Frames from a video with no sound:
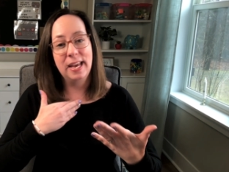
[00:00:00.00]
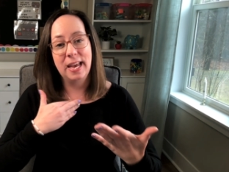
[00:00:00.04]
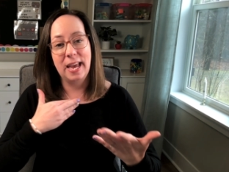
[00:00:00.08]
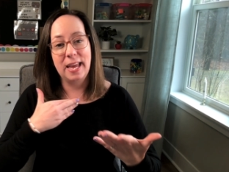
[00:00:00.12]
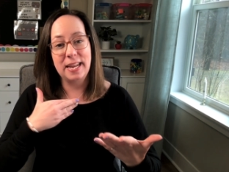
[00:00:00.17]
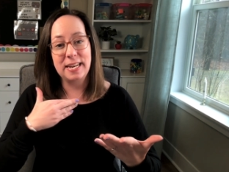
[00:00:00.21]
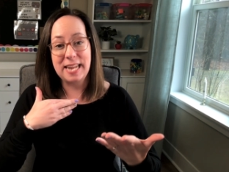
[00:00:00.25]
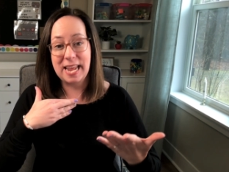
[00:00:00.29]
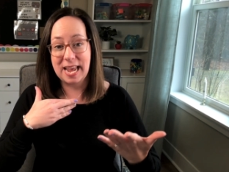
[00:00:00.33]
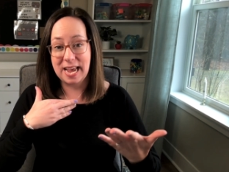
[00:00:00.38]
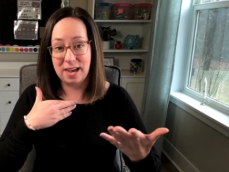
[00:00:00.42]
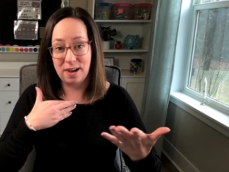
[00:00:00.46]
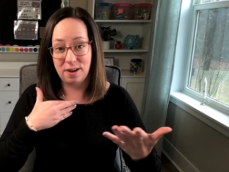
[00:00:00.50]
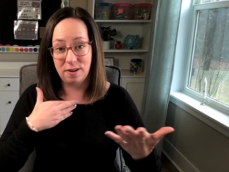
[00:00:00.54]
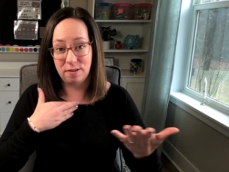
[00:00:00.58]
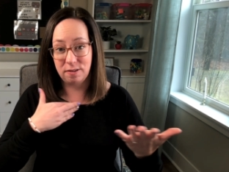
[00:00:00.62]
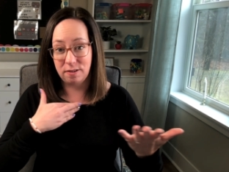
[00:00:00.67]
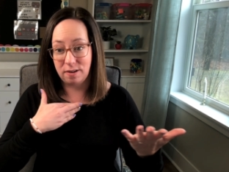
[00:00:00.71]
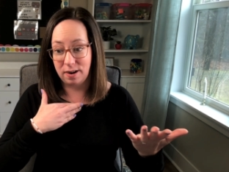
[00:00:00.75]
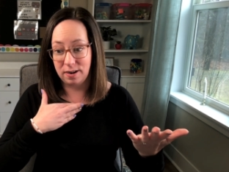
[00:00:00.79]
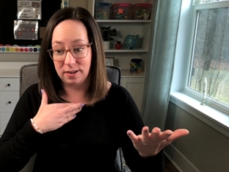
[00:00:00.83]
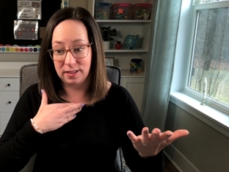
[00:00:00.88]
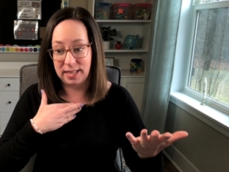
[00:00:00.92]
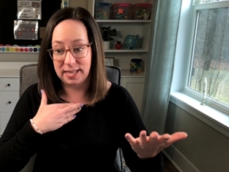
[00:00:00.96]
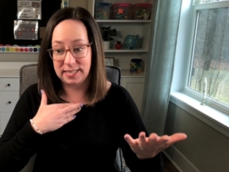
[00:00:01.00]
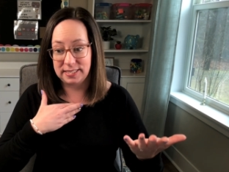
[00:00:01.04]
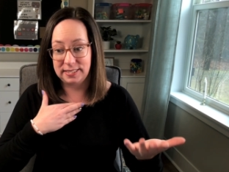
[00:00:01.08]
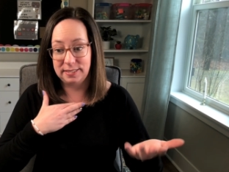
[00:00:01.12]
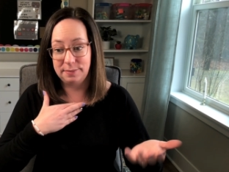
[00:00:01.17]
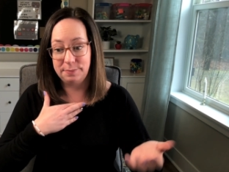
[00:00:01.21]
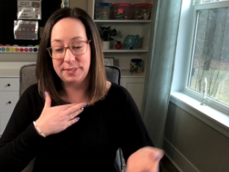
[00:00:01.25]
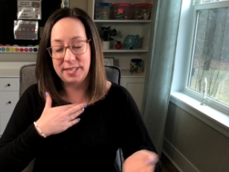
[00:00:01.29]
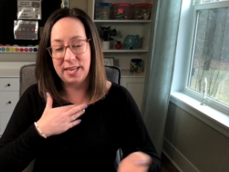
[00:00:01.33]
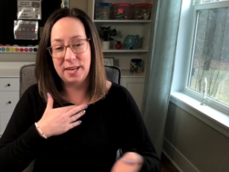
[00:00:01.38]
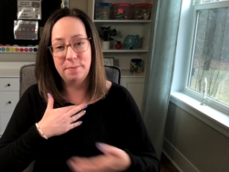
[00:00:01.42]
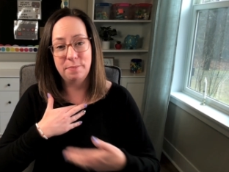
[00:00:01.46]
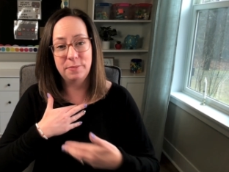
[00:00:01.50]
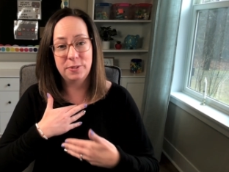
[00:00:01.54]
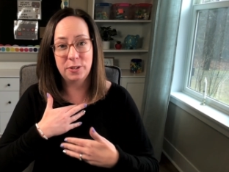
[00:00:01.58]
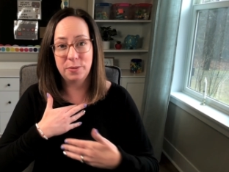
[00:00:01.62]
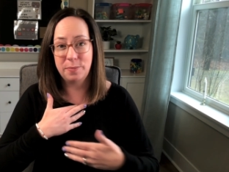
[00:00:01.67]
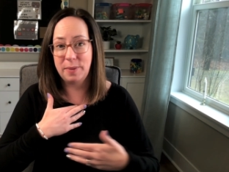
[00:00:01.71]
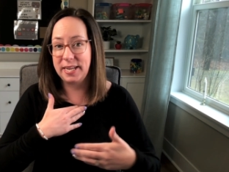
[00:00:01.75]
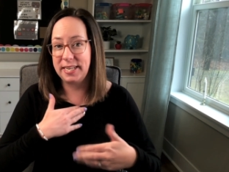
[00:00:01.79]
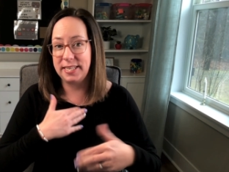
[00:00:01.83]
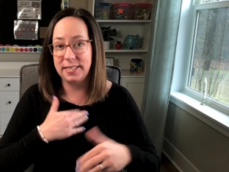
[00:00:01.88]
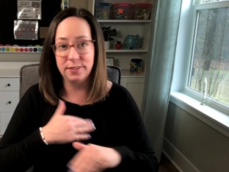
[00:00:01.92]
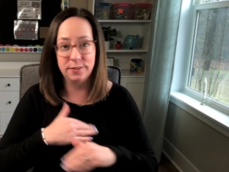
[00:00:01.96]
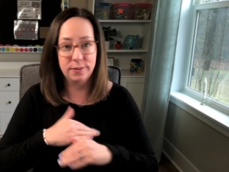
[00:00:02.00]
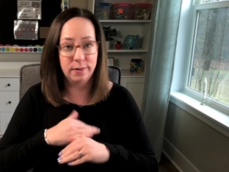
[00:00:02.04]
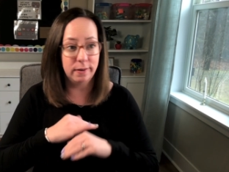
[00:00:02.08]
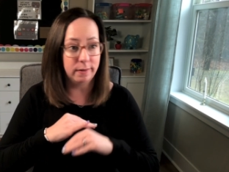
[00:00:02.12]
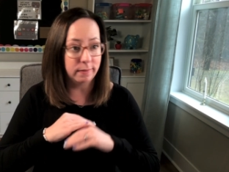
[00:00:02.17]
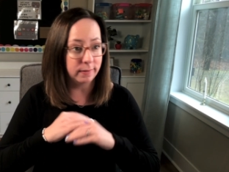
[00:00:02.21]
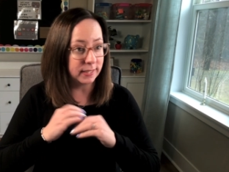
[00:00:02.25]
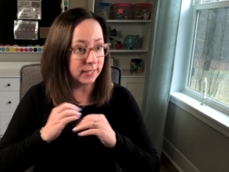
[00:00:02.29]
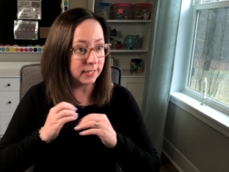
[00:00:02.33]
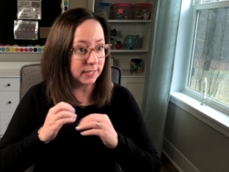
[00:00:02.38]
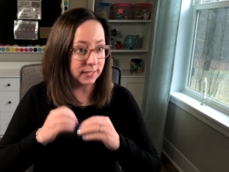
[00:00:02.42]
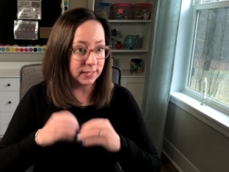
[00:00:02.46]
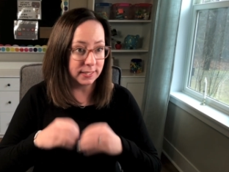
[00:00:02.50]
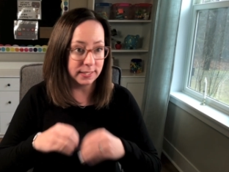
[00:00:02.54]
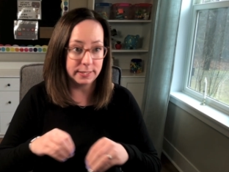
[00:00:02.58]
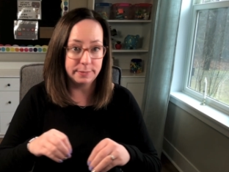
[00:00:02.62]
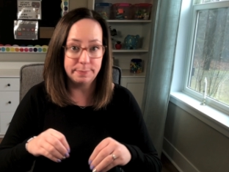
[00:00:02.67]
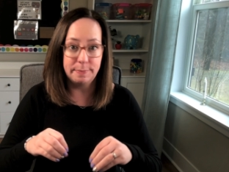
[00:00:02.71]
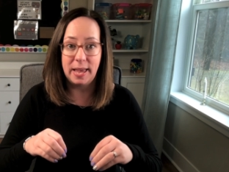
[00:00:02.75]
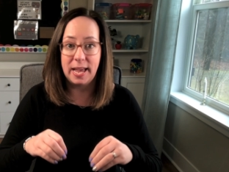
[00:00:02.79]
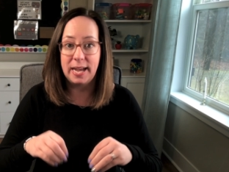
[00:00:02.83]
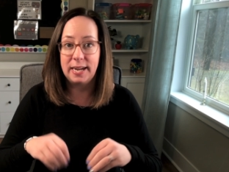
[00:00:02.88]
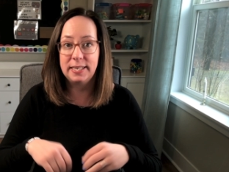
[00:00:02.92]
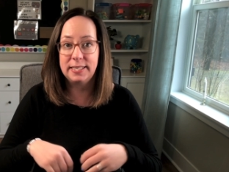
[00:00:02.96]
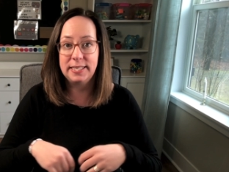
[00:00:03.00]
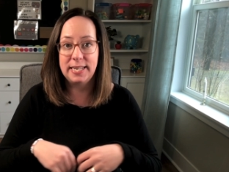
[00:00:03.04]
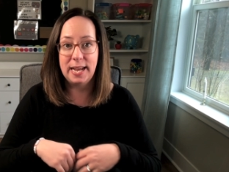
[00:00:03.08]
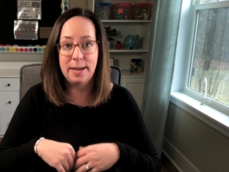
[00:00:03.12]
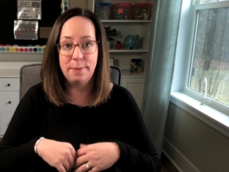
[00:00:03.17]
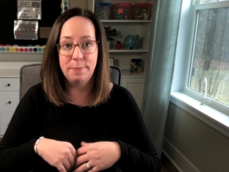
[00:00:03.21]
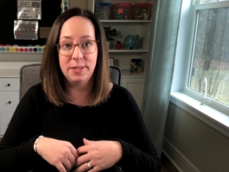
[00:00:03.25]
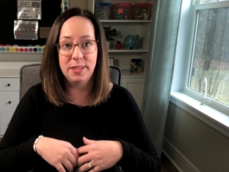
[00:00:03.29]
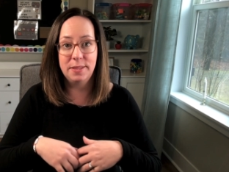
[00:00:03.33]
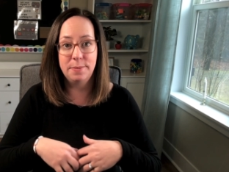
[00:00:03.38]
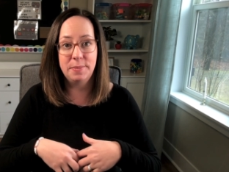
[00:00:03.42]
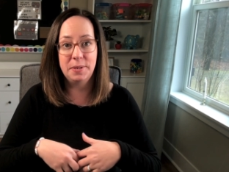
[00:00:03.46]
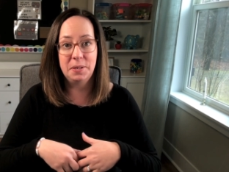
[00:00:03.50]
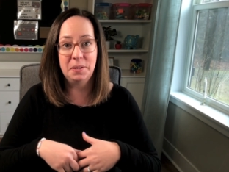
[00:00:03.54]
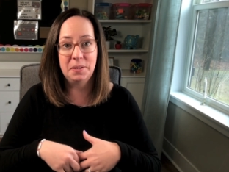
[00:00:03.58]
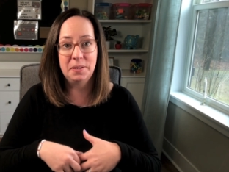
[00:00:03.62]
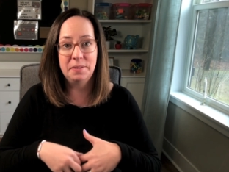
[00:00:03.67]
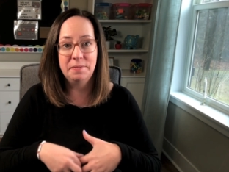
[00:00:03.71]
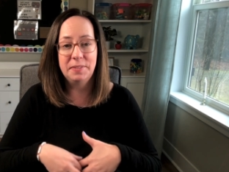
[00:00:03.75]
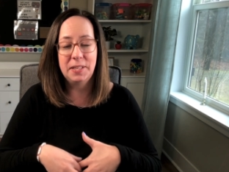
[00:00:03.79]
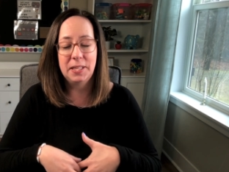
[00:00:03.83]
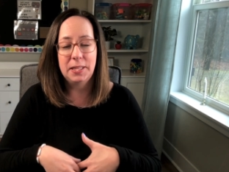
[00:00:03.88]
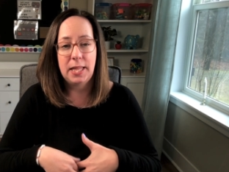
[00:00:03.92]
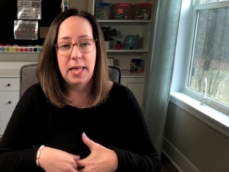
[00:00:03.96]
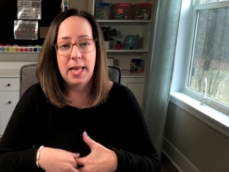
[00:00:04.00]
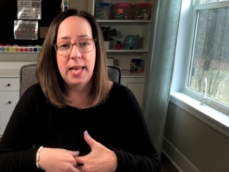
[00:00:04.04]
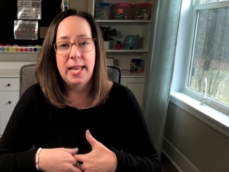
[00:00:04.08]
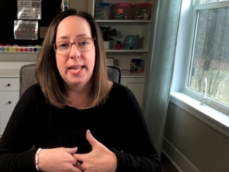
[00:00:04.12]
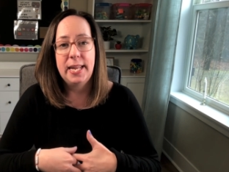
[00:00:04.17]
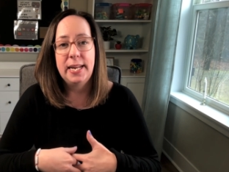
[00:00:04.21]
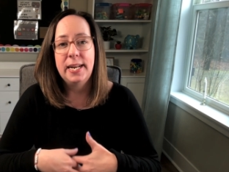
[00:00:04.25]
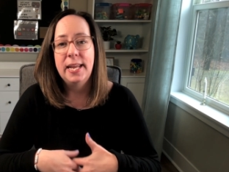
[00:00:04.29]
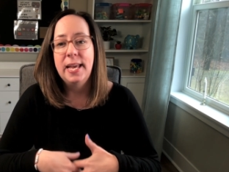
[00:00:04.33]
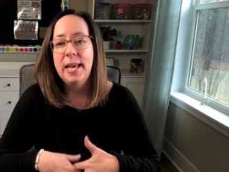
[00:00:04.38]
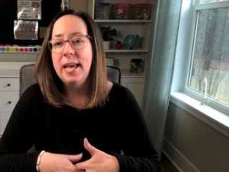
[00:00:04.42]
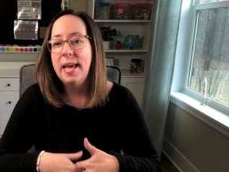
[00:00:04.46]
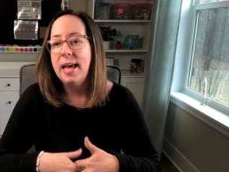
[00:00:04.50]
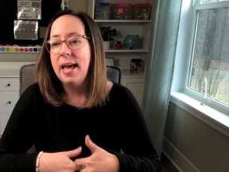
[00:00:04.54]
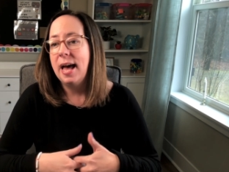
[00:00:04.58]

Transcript: And now our last name's M, so my kids are always smack dab in the middle of the line.